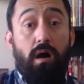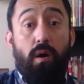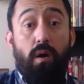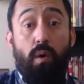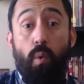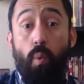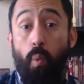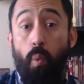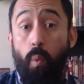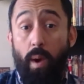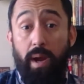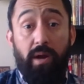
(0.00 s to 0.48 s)

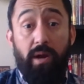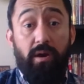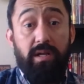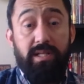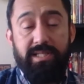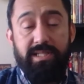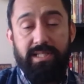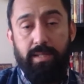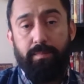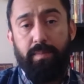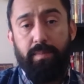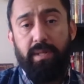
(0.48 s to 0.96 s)
where
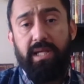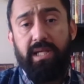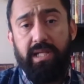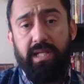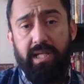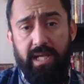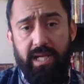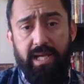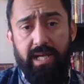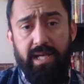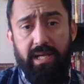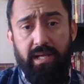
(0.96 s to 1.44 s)
to
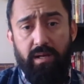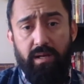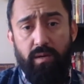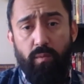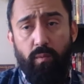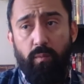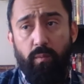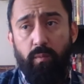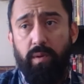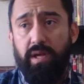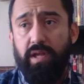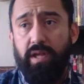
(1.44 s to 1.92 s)

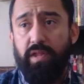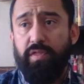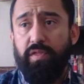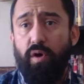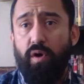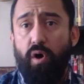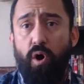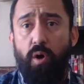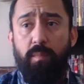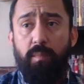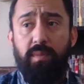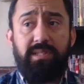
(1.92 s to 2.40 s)
begin with
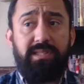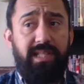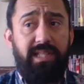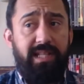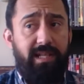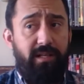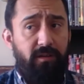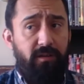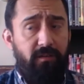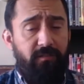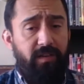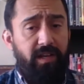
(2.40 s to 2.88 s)
almost the
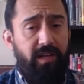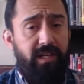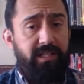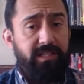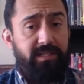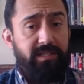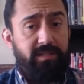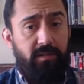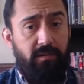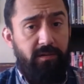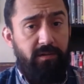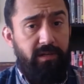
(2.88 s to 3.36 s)
ill-fated
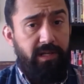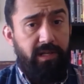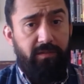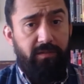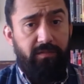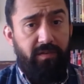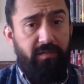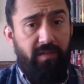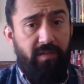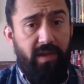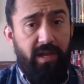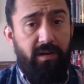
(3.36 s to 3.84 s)
story of
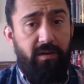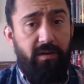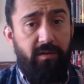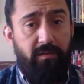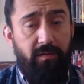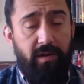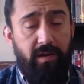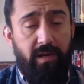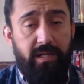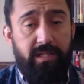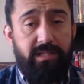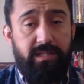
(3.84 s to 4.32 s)
Event
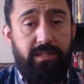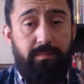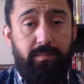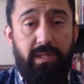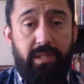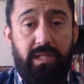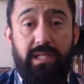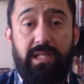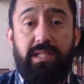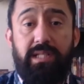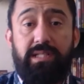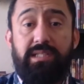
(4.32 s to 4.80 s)
Horizon,
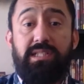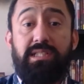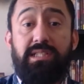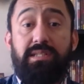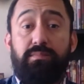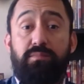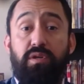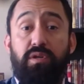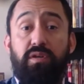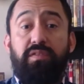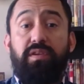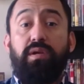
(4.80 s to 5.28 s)
because this
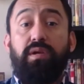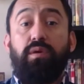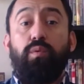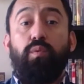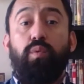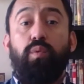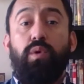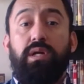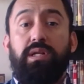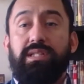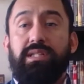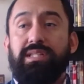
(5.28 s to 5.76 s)
movie
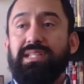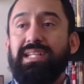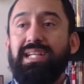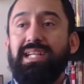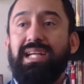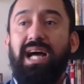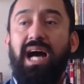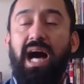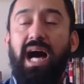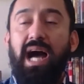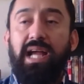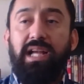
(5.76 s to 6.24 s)
was
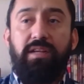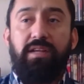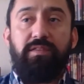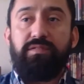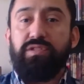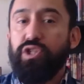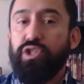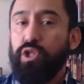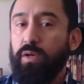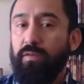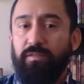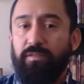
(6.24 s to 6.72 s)
kind of
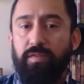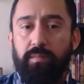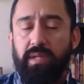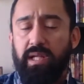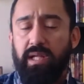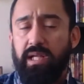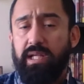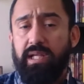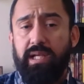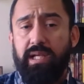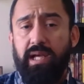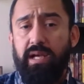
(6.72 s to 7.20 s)
doomed from the
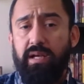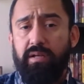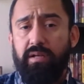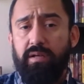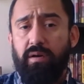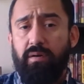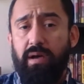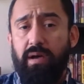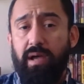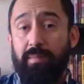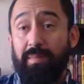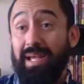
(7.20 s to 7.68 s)

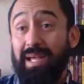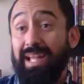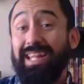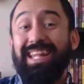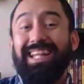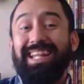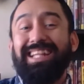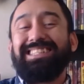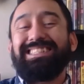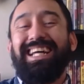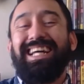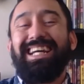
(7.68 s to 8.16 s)
get-go. I mean, and
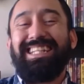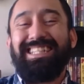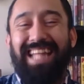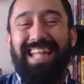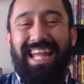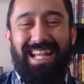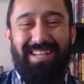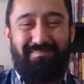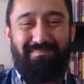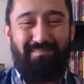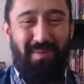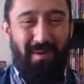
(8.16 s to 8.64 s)
it's not
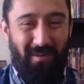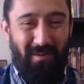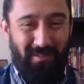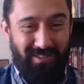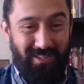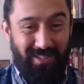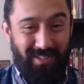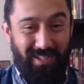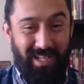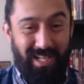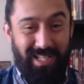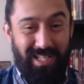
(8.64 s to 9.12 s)
like
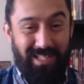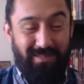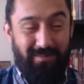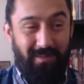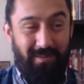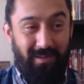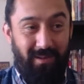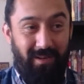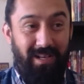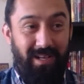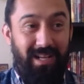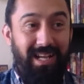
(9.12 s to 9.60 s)
Poltergeist
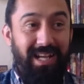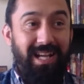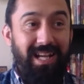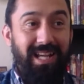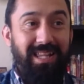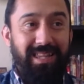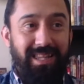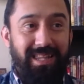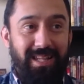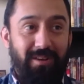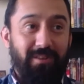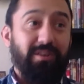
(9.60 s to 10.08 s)
where
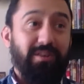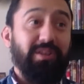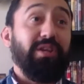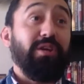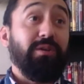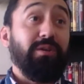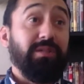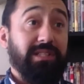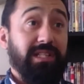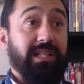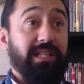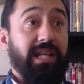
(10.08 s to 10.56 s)
they're
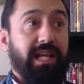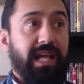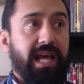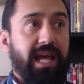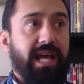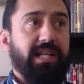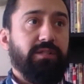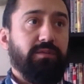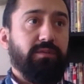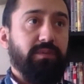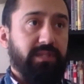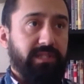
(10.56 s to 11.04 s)
using like
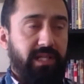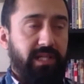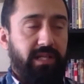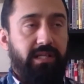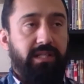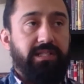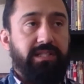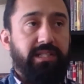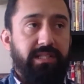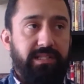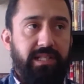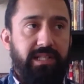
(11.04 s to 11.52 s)
actual
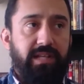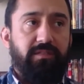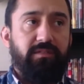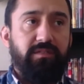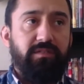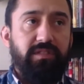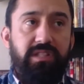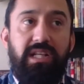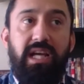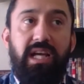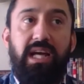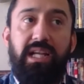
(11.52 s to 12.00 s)
skeletons and
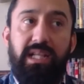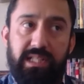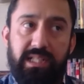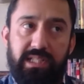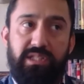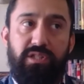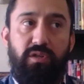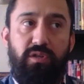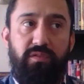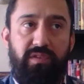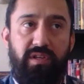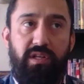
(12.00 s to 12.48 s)
kind of
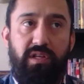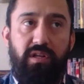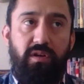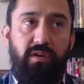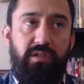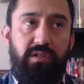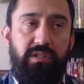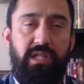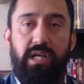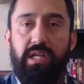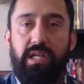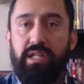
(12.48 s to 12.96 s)
deserved a
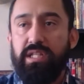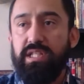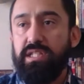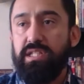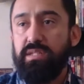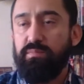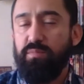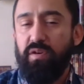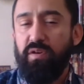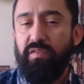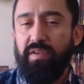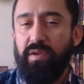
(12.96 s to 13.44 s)
curse. This
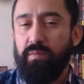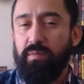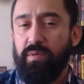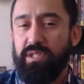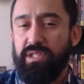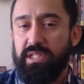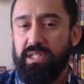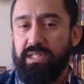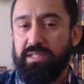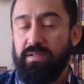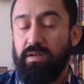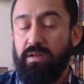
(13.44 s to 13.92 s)
movie was
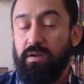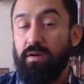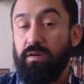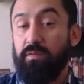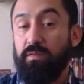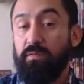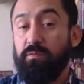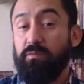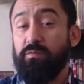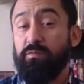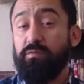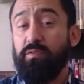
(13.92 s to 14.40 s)
just
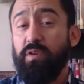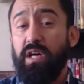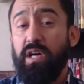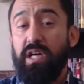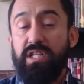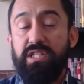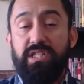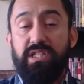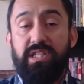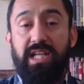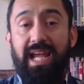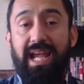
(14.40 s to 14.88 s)

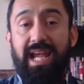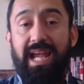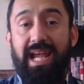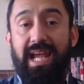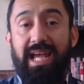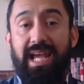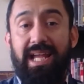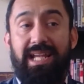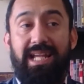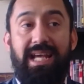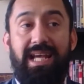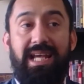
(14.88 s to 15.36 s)
rushed
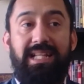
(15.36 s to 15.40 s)
and